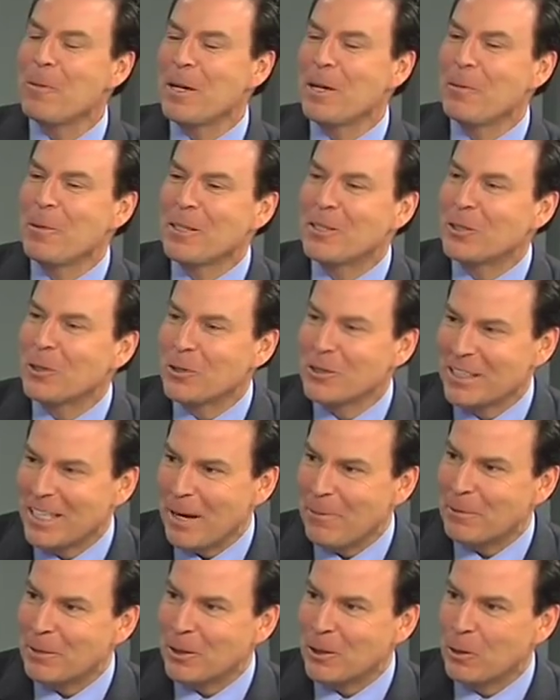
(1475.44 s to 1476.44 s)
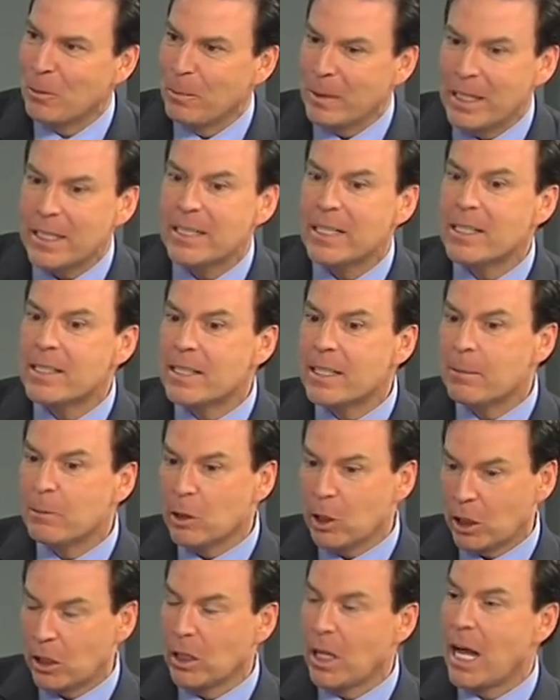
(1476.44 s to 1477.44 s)
mean to be so skeptical, but it does seem,
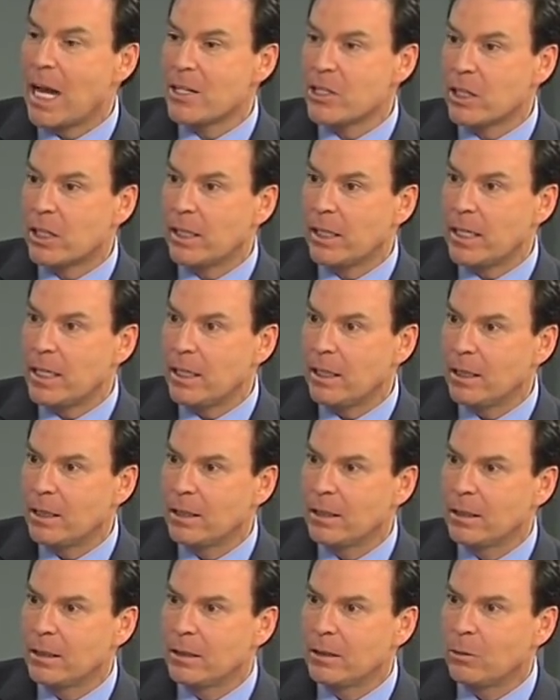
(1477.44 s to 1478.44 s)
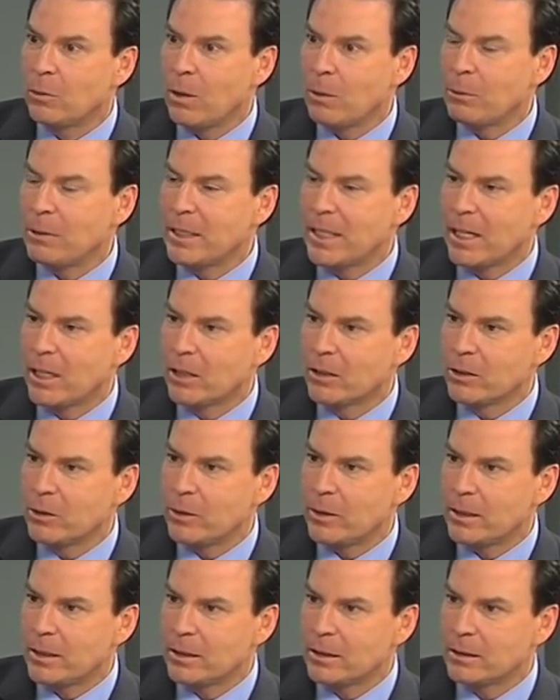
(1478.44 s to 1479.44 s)
look, logically, why wouldn't they all do it?